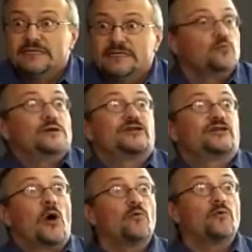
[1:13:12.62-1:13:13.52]
We
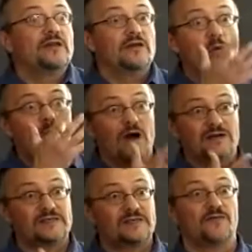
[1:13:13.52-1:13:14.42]
don't really know why
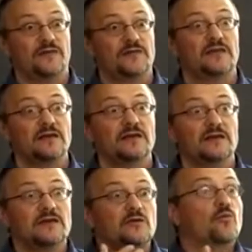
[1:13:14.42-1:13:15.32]
self-thinning,
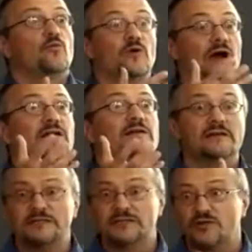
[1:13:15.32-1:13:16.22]
why
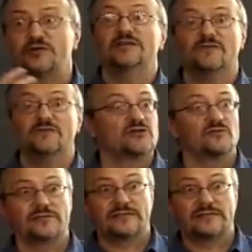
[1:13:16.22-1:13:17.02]
certain individuals.